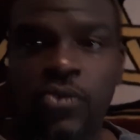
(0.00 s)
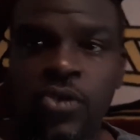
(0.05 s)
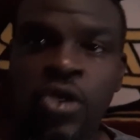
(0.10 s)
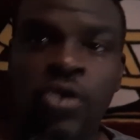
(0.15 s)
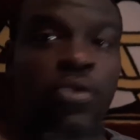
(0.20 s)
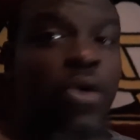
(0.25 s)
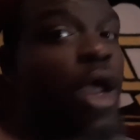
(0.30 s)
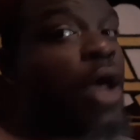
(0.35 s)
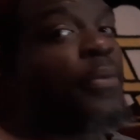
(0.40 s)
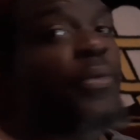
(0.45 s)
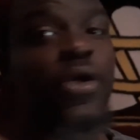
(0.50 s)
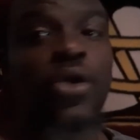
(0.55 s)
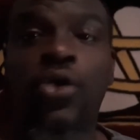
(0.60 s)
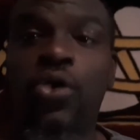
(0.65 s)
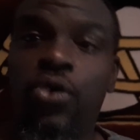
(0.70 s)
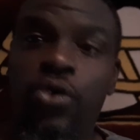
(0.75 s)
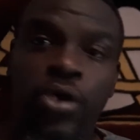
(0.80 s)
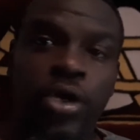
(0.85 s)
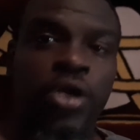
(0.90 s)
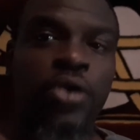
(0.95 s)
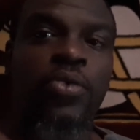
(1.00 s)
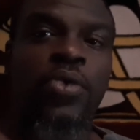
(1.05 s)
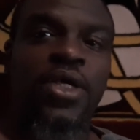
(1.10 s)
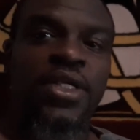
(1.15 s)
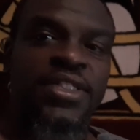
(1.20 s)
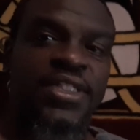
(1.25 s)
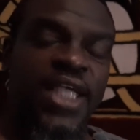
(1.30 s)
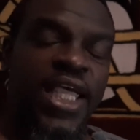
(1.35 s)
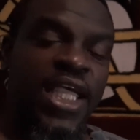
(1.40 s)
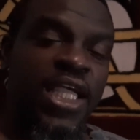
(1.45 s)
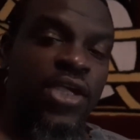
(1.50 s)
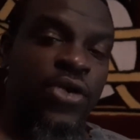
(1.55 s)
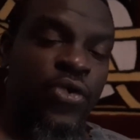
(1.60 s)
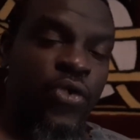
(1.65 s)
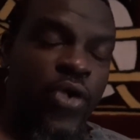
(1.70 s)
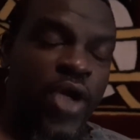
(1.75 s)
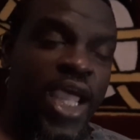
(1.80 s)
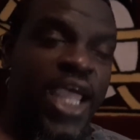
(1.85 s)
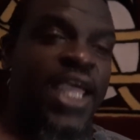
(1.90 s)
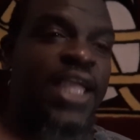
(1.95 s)
Robert Ory was a
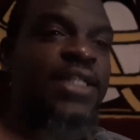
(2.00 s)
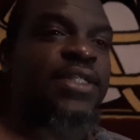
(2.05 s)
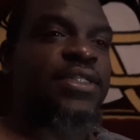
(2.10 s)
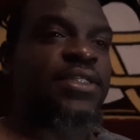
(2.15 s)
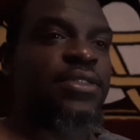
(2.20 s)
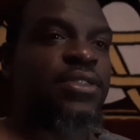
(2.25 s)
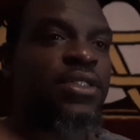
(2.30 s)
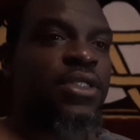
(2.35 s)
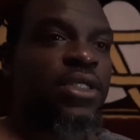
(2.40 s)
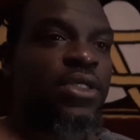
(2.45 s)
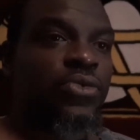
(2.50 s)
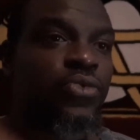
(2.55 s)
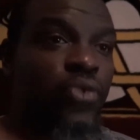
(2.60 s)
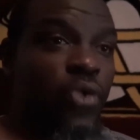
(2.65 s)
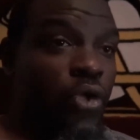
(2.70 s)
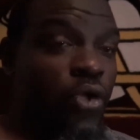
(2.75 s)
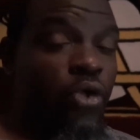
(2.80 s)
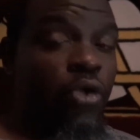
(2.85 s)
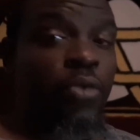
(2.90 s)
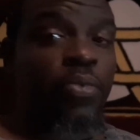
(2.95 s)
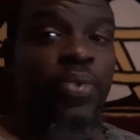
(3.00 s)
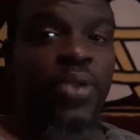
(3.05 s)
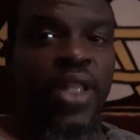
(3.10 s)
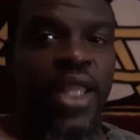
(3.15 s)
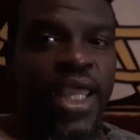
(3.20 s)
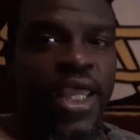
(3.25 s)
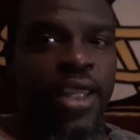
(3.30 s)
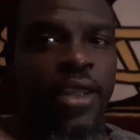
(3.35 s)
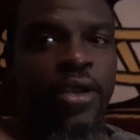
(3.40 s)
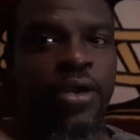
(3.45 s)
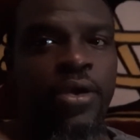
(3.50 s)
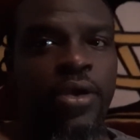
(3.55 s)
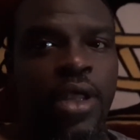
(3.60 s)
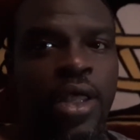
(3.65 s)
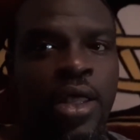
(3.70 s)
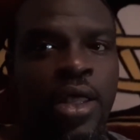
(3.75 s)
great role player.